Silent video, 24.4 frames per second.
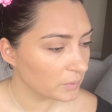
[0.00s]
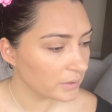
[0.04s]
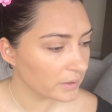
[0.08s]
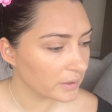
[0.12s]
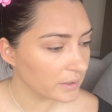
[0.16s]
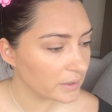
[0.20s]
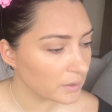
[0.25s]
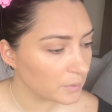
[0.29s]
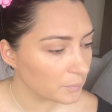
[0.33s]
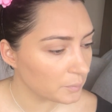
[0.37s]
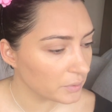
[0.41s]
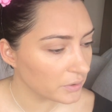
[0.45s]
we're
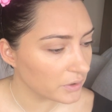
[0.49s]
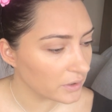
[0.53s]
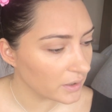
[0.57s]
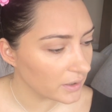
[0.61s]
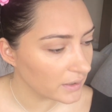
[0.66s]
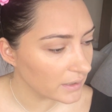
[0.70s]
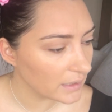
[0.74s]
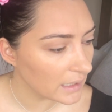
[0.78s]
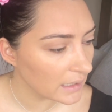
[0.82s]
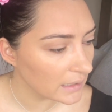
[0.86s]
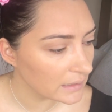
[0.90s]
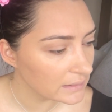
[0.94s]
gonna put
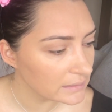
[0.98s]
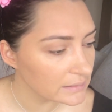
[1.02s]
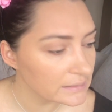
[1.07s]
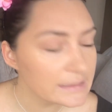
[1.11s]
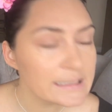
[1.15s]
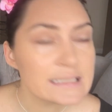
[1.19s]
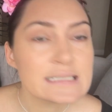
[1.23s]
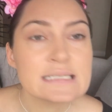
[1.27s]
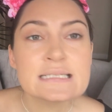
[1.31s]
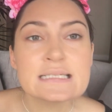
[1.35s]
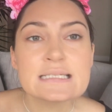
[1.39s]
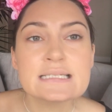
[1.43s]
on a
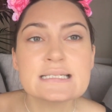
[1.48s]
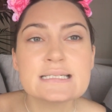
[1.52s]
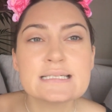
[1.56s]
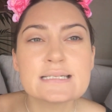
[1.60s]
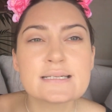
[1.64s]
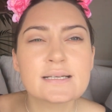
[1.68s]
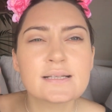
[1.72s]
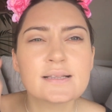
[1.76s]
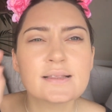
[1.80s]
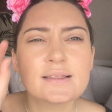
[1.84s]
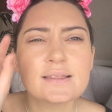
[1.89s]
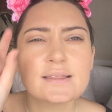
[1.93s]
little
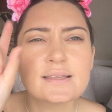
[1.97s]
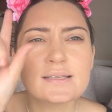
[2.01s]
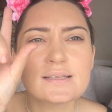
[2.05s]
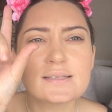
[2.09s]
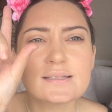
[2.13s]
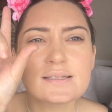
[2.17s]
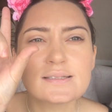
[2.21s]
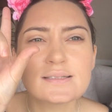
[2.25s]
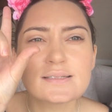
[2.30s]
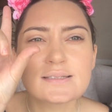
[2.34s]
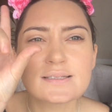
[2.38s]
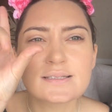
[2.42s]

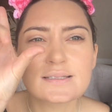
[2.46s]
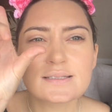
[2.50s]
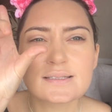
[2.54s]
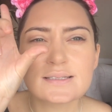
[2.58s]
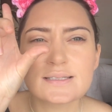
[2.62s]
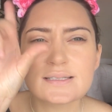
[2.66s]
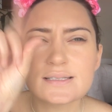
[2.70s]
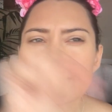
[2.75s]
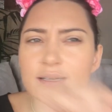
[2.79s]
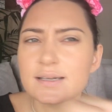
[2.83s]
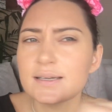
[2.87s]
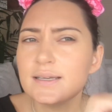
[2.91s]

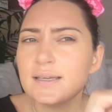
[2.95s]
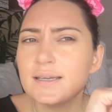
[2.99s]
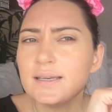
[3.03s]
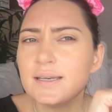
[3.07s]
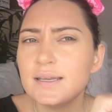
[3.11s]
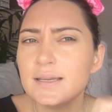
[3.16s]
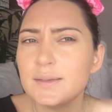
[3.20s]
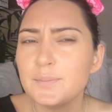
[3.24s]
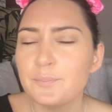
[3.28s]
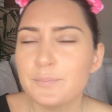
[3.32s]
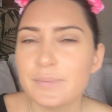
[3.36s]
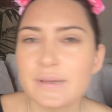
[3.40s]

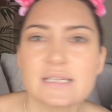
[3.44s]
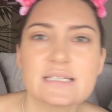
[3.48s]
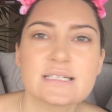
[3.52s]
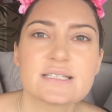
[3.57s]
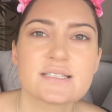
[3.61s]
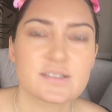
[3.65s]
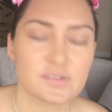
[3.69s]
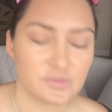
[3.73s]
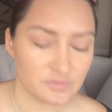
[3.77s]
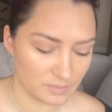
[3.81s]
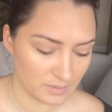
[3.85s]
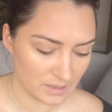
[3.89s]
tiny
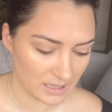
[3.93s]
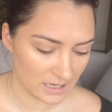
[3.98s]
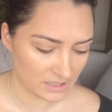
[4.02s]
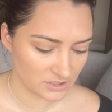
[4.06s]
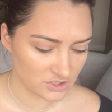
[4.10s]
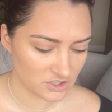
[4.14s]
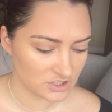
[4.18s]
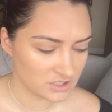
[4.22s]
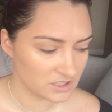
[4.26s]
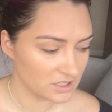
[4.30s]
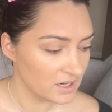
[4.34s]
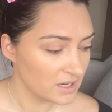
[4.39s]
bit of
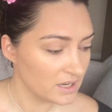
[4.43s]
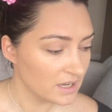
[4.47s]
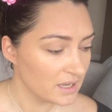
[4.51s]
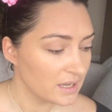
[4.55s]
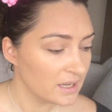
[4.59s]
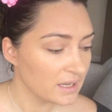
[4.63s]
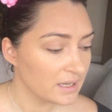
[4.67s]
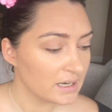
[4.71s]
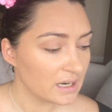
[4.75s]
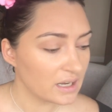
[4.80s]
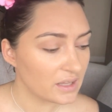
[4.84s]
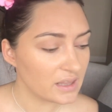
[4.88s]
blush.
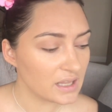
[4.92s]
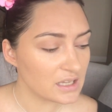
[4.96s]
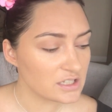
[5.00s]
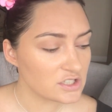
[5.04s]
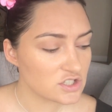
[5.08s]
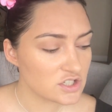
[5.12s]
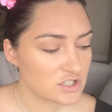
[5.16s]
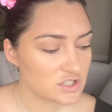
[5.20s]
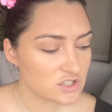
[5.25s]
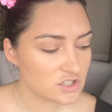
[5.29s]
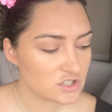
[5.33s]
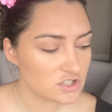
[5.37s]
Now
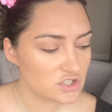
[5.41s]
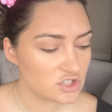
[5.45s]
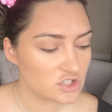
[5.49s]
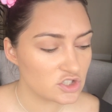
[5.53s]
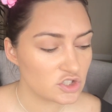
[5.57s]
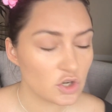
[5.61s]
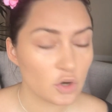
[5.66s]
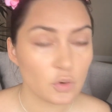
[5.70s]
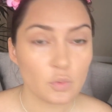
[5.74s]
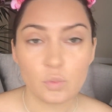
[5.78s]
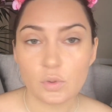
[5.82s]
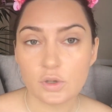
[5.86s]
that's just because you
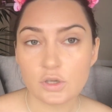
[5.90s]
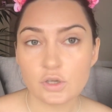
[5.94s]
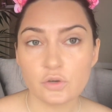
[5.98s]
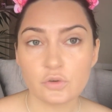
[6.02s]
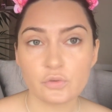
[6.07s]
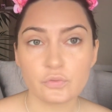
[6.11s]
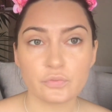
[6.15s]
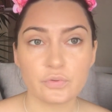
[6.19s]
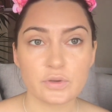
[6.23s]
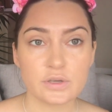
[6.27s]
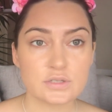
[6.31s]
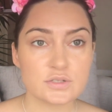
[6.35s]
don't want your
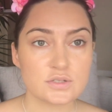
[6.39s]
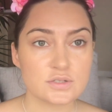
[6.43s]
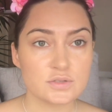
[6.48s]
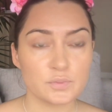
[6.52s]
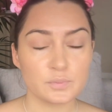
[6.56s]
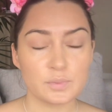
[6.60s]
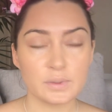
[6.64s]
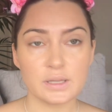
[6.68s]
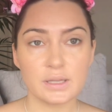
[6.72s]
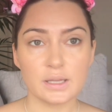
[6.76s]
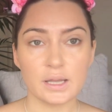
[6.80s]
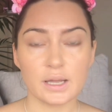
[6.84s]
face to
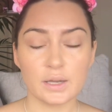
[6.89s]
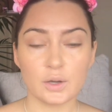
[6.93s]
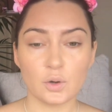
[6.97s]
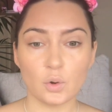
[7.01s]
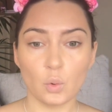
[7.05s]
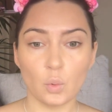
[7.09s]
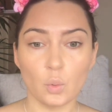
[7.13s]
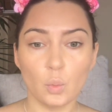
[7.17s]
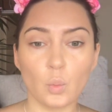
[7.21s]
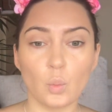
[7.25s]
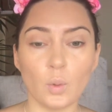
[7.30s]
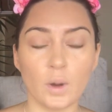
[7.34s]
be like
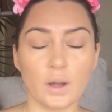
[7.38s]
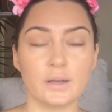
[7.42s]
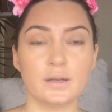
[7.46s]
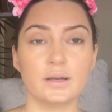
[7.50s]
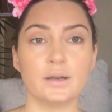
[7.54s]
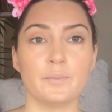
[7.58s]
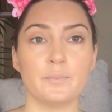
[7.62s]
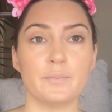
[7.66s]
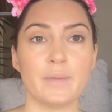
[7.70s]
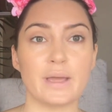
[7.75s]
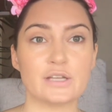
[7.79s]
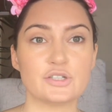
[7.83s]

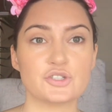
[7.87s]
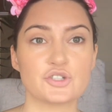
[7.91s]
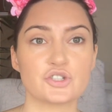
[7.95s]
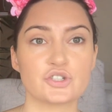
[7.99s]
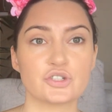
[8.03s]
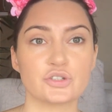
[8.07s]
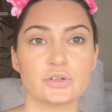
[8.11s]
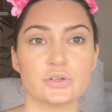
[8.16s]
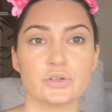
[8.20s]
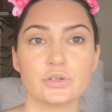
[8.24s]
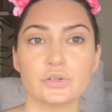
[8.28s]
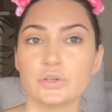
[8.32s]

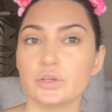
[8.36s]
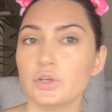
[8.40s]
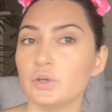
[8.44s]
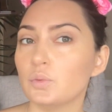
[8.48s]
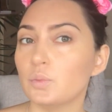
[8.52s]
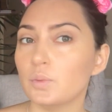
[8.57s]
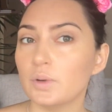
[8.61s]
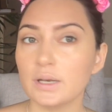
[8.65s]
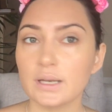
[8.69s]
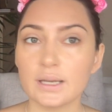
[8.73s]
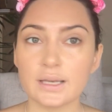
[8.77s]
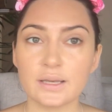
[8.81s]
one-dimensional. You
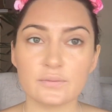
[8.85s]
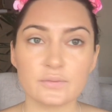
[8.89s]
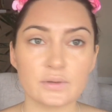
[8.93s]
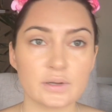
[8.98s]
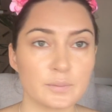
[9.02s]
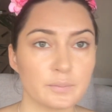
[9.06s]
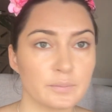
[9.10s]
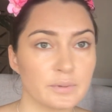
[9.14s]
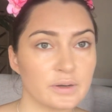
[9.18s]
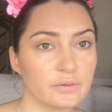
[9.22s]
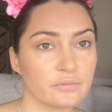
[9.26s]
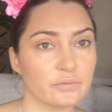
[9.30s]
want to give it
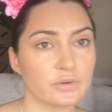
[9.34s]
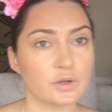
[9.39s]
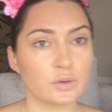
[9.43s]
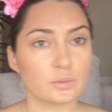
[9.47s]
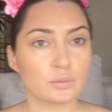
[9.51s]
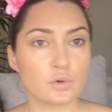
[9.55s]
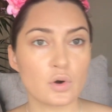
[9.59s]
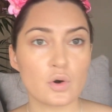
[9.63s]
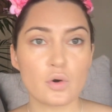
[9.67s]
a bit of a